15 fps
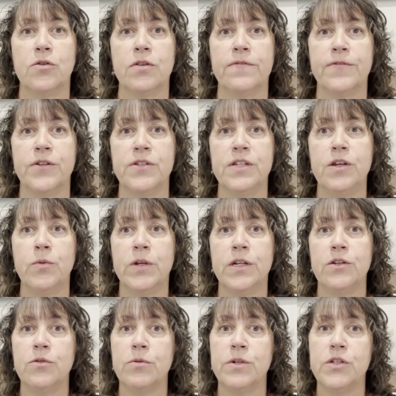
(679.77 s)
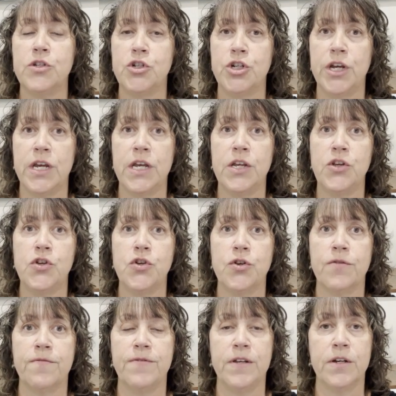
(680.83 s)
the first thing you want to do is change your
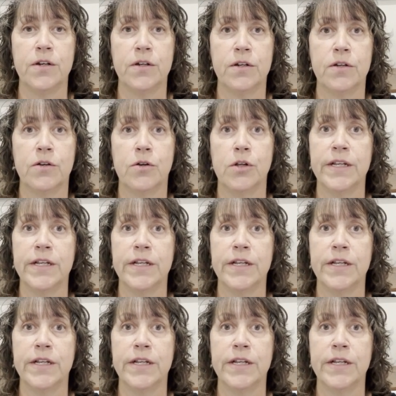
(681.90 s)
vehicle